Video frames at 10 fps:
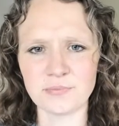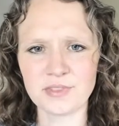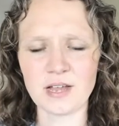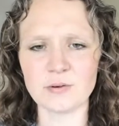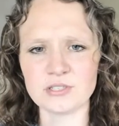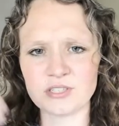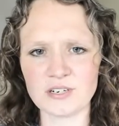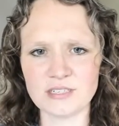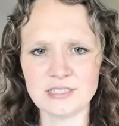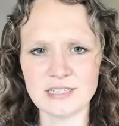Now we're
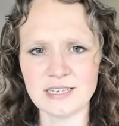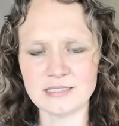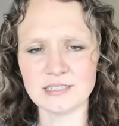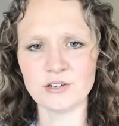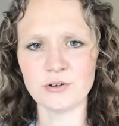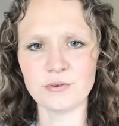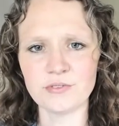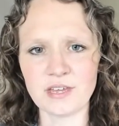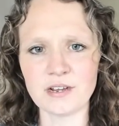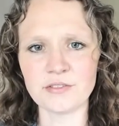starting to get to know
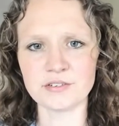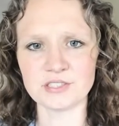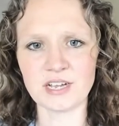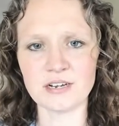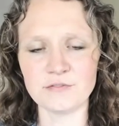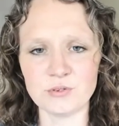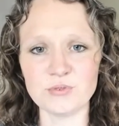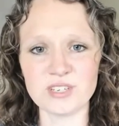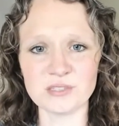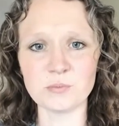that other side of you who
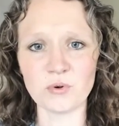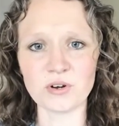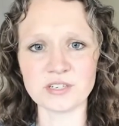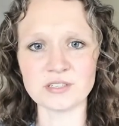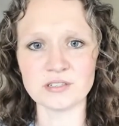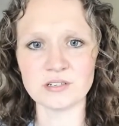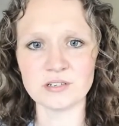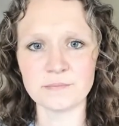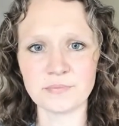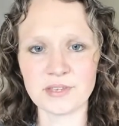gets bored.
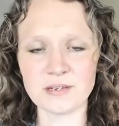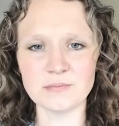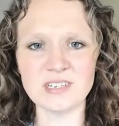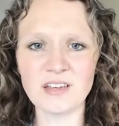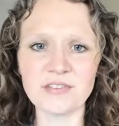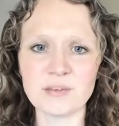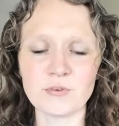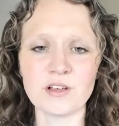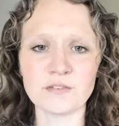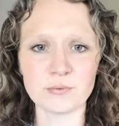Um, nothing
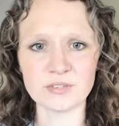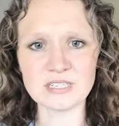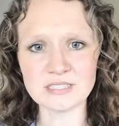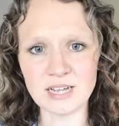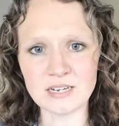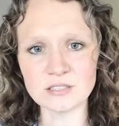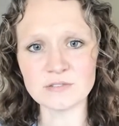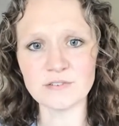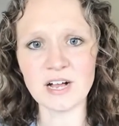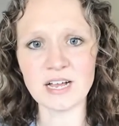will ever really
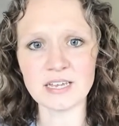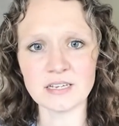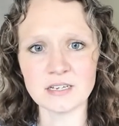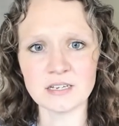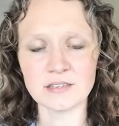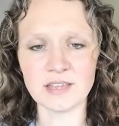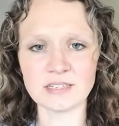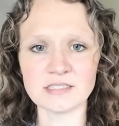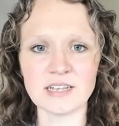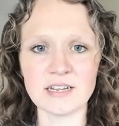satisfy
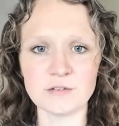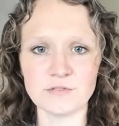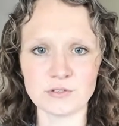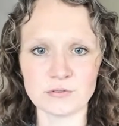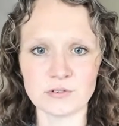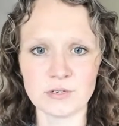that side of you.